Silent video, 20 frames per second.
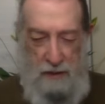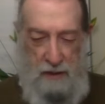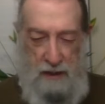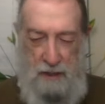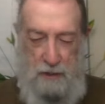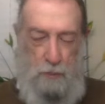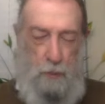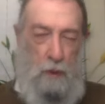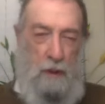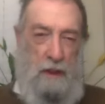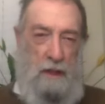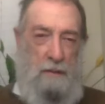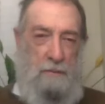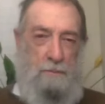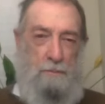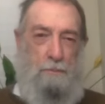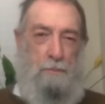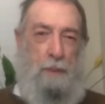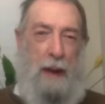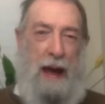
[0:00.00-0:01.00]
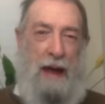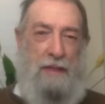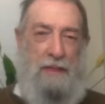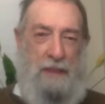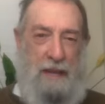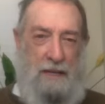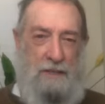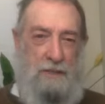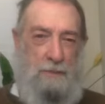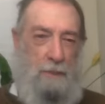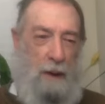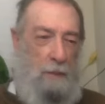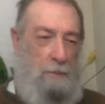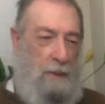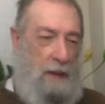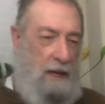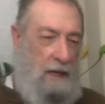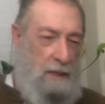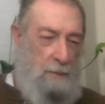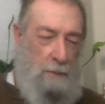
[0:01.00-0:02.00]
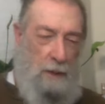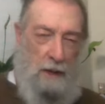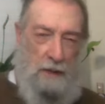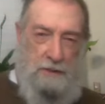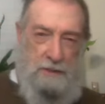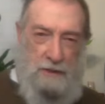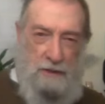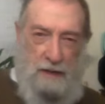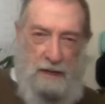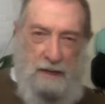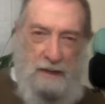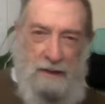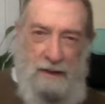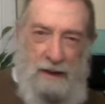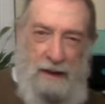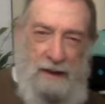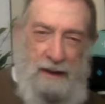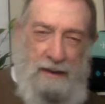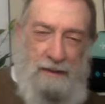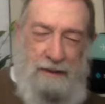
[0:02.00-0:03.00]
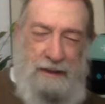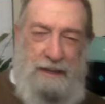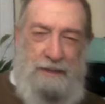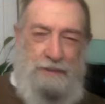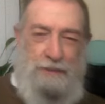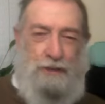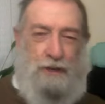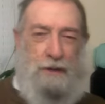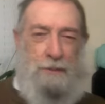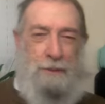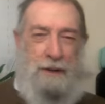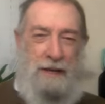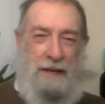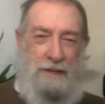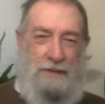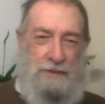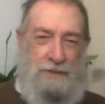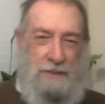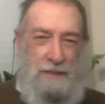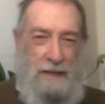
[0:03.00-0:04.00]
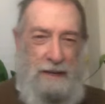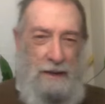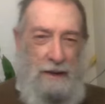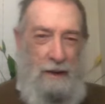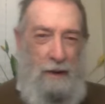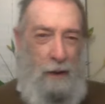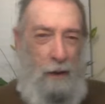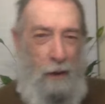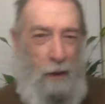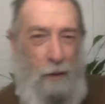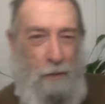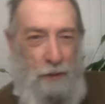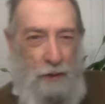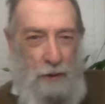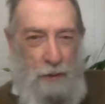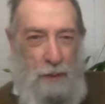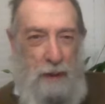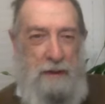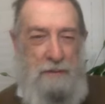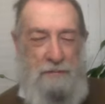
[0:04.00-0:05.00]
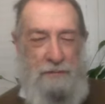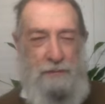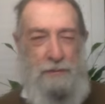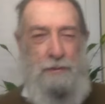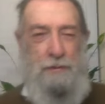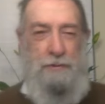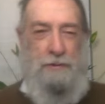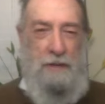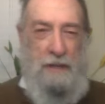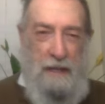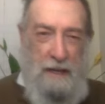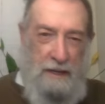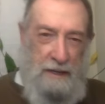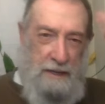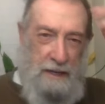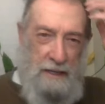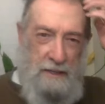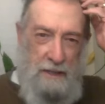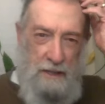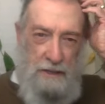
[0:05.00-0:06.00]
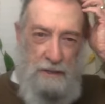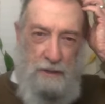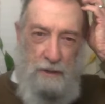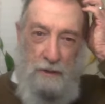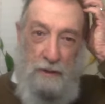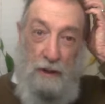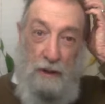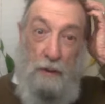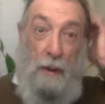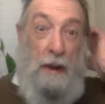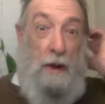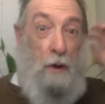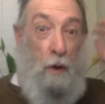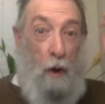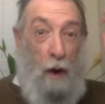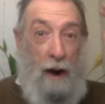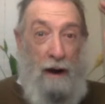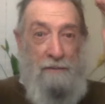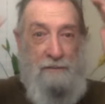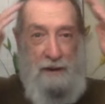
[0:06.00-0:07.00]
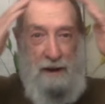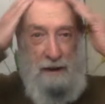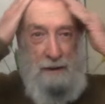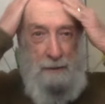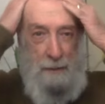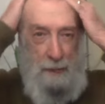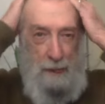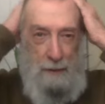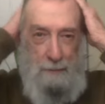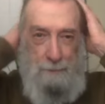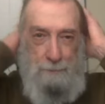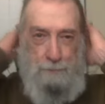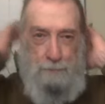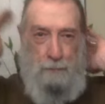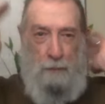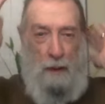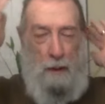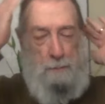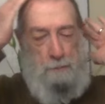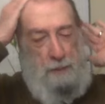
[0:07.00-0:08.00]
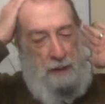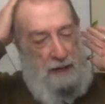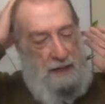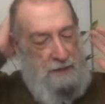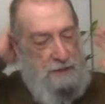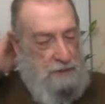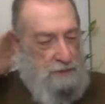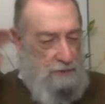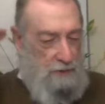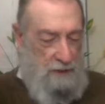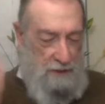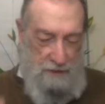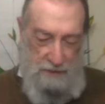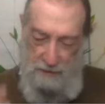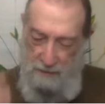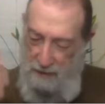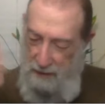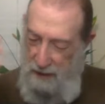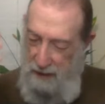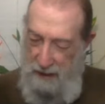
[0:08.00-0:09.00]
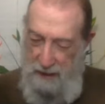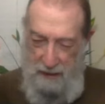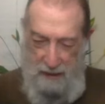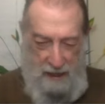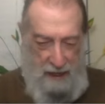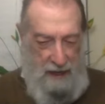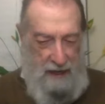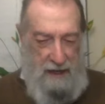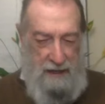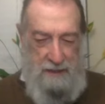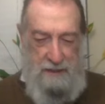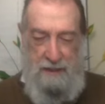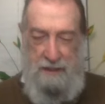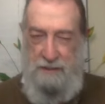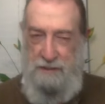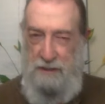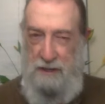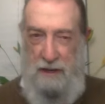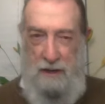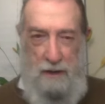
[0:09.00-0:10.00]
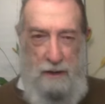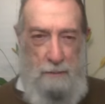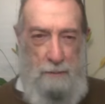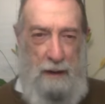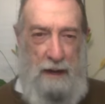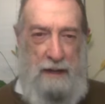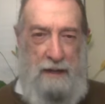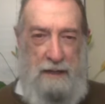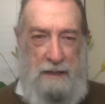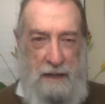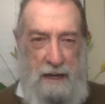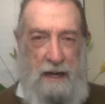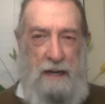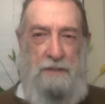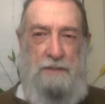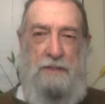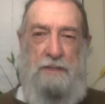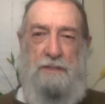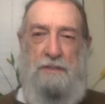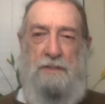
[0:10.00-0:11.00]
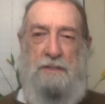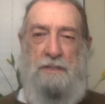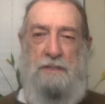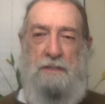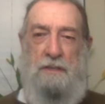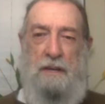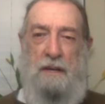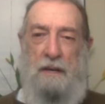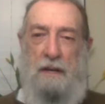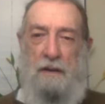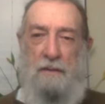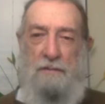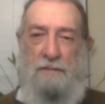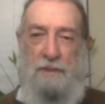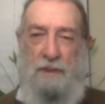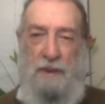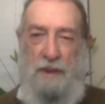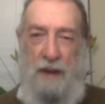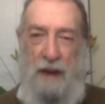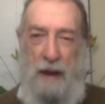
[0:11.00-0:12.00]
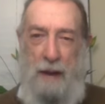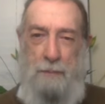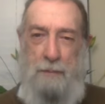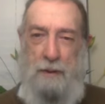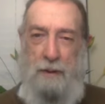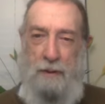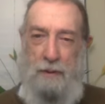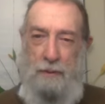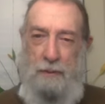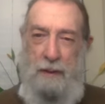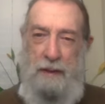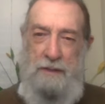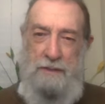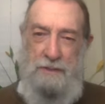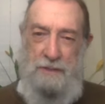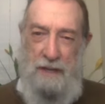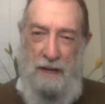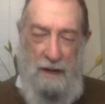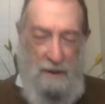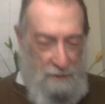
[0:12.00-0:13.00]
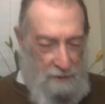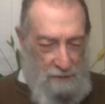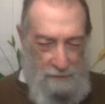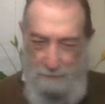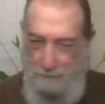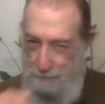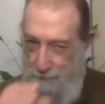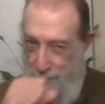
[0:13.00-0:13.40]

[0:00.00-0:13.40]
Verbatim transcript: just one of the bad things about being in the military uh, in Germany is all the great food you get addicted to, the great coffee, pastries, uh, candies. Oh my gosh, it's just phenomenal, great stuff.